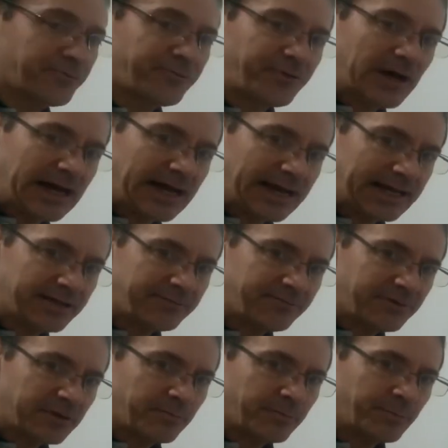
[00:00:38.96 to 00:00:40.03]
5,
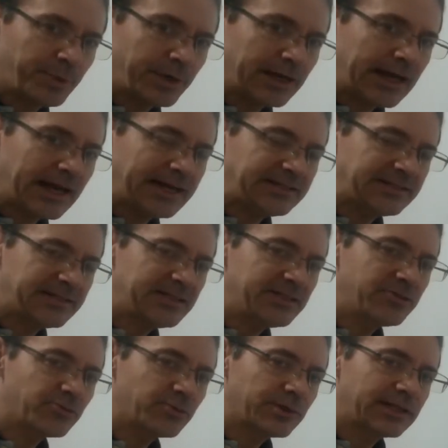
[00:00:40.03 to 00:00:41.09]
but I didn't
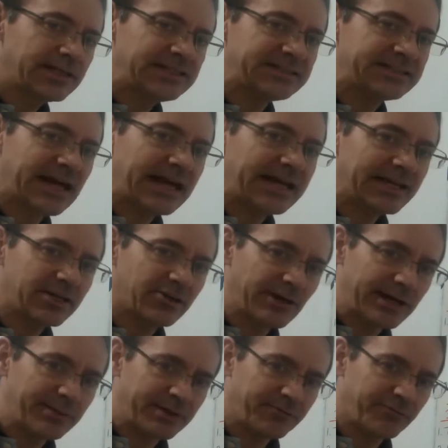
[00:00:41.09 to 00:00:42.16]
really
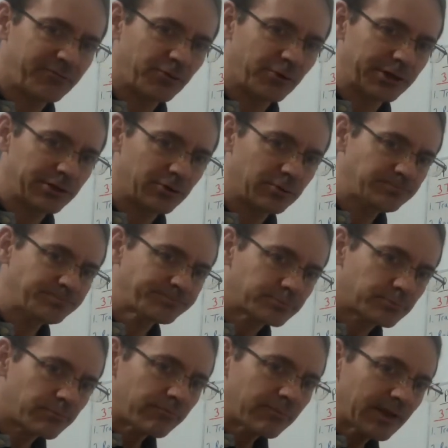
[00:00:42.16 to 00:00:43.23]
diagram it for you.
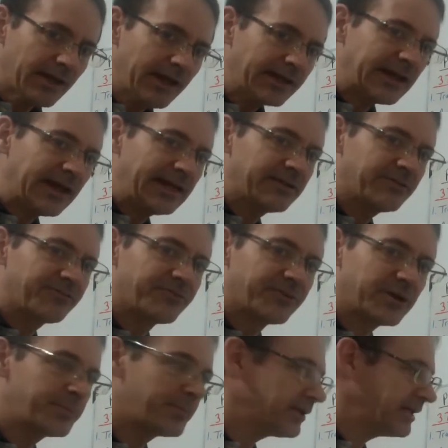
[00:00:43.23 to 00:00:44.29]
I kind of
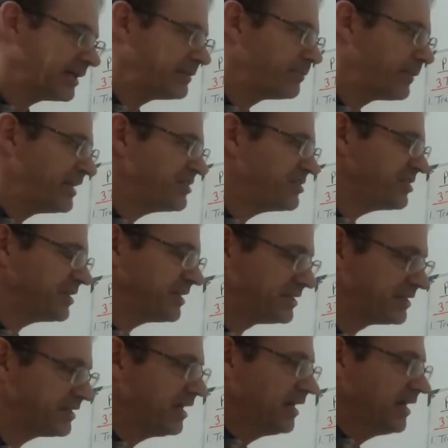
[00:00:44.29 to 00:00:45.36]
verbally
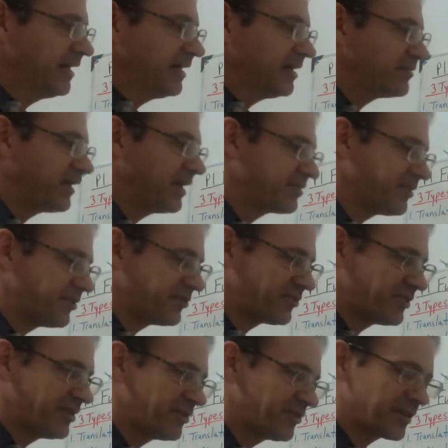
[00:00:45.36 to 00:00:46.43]
mentioned that there's
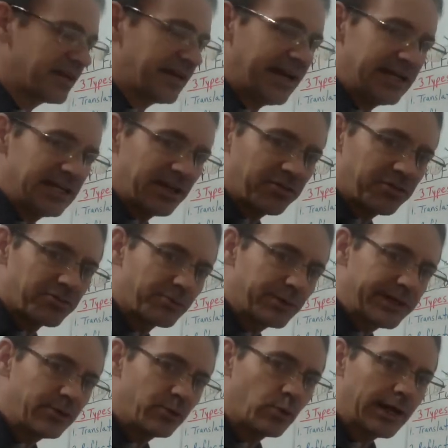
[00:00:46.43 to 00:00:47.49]
this kind of
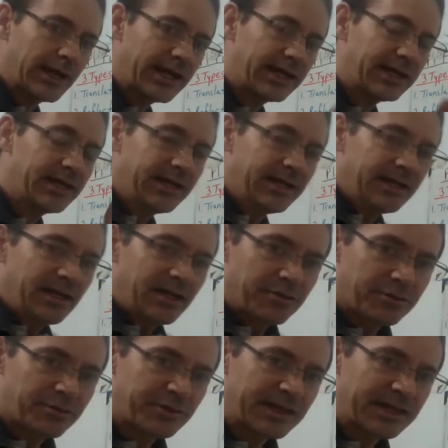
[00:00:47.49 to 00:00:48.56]
three-way
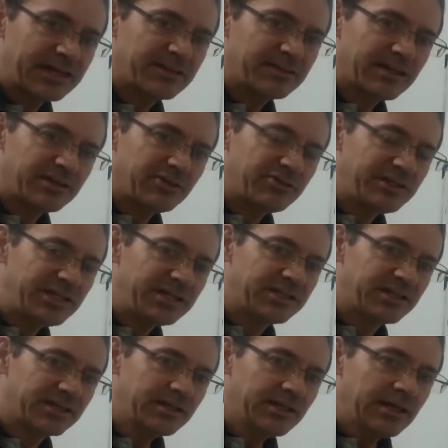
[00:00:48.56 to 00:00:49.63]
thing that you need
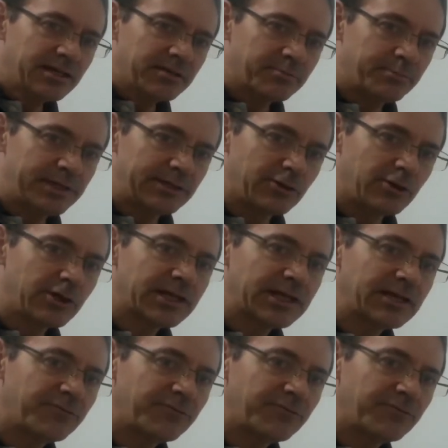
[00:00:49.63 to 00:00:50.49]
to be looking